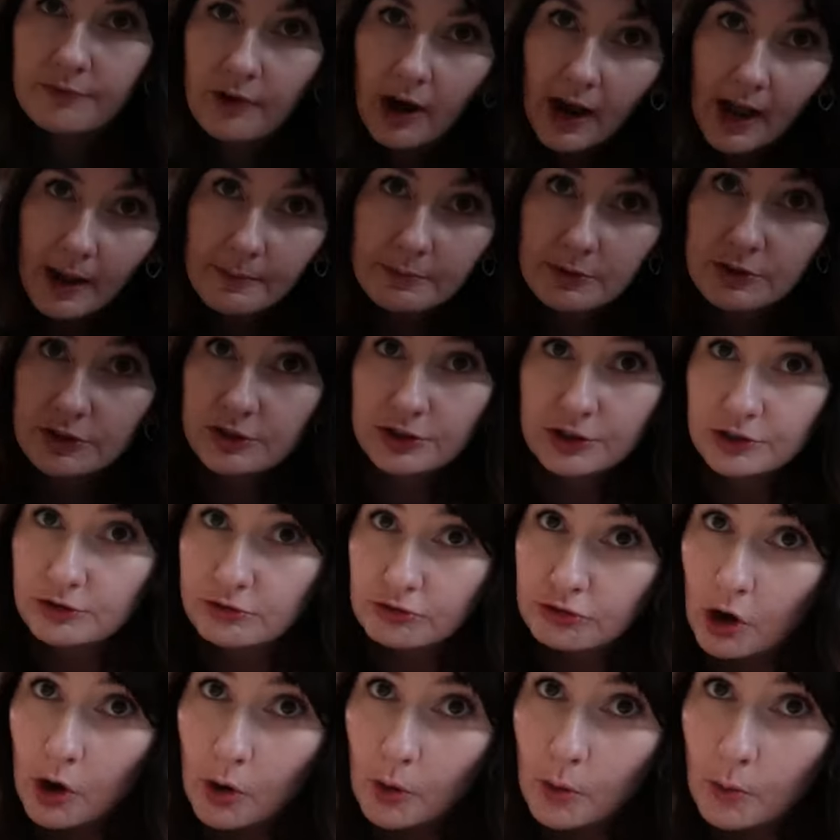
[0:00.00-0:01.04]
Right, I'm just gonna
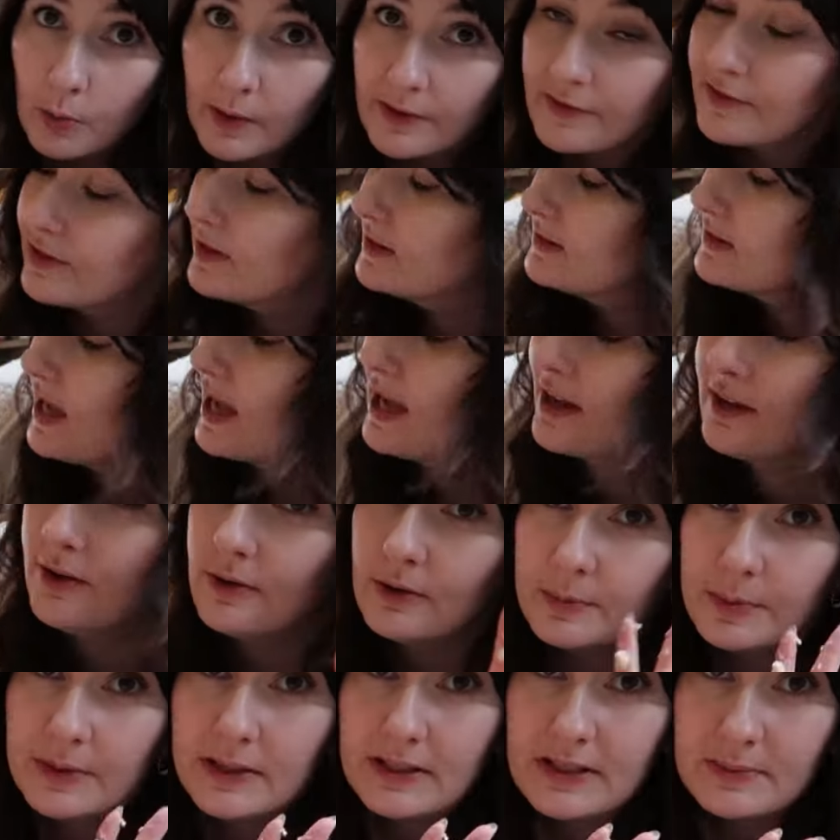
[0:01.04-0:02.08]
roll with this
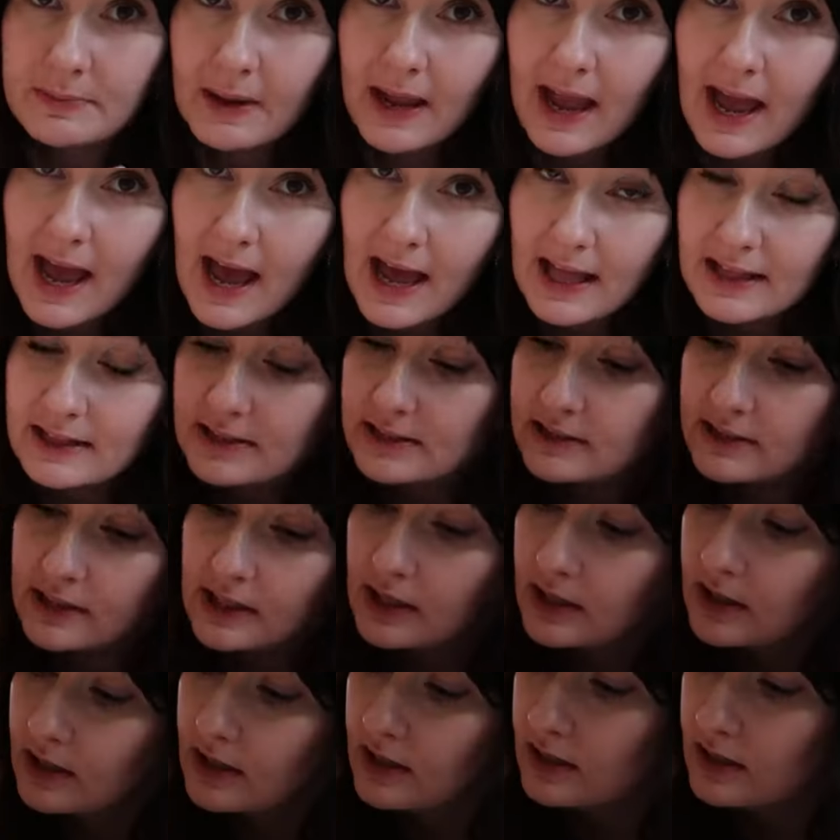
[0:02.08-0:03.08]
angle because my hands are